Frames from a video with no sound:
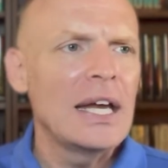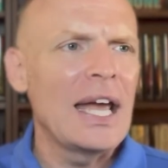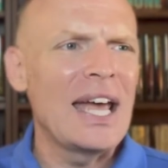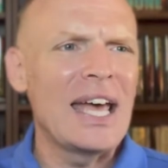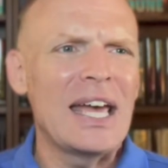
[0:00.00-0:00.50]

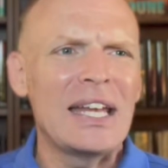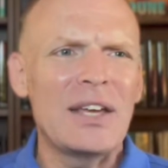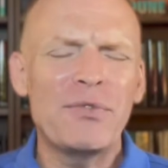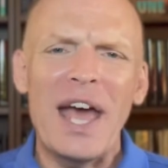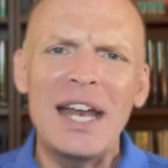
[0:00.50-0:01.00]
And
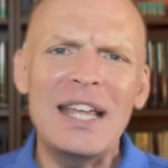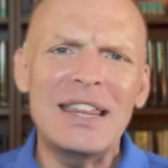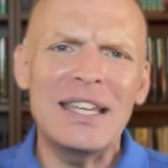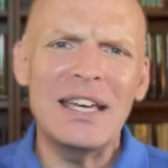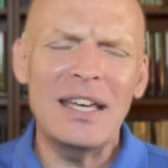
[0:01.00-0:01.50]
if
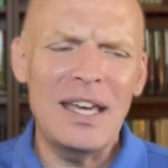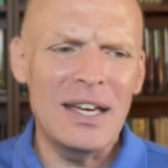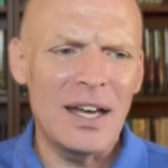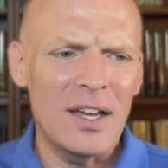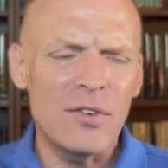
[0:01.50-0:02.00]
anything, he
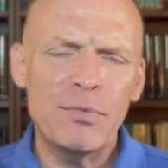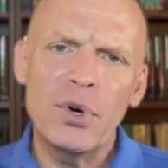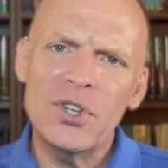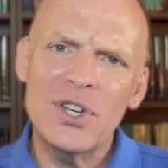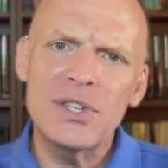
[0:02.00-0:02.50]
kind of
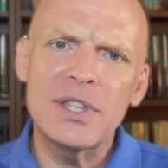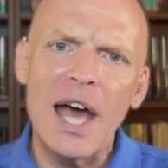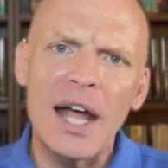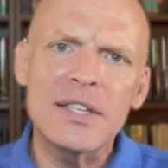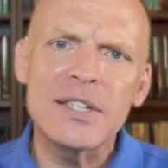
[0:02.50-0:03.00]
pushes
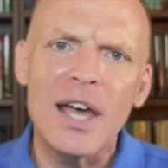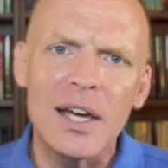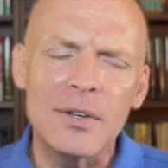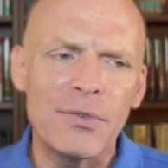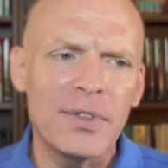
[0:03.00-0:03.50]
that
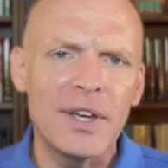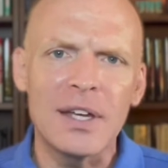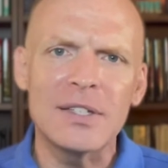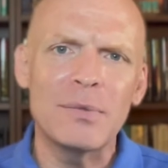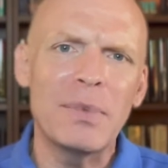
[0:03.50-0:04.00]
side of
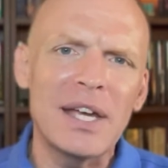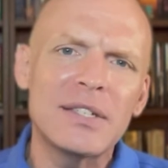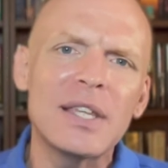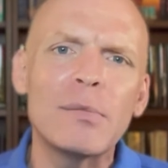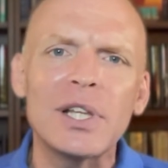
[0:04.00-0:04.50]
things and
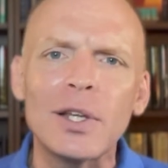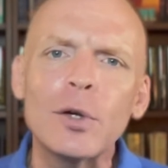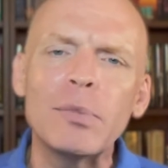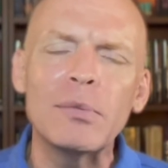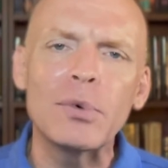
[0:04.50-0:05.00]
makes them a little
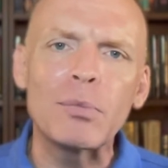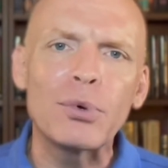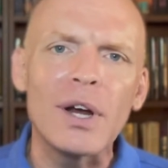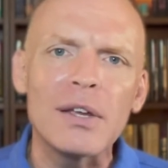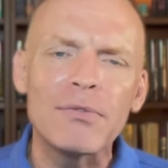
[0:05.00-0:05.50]
bit
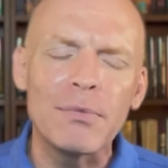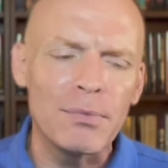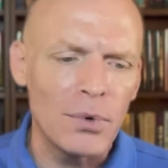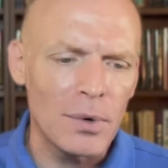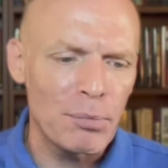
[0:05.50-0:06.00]

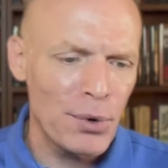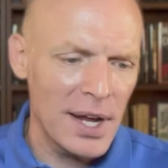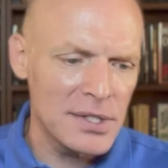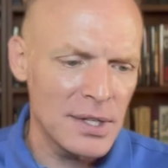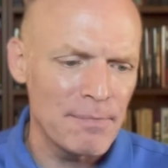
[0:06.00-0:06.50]
more
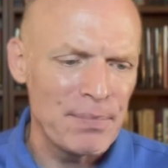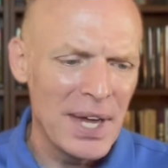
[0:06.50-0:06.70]
present.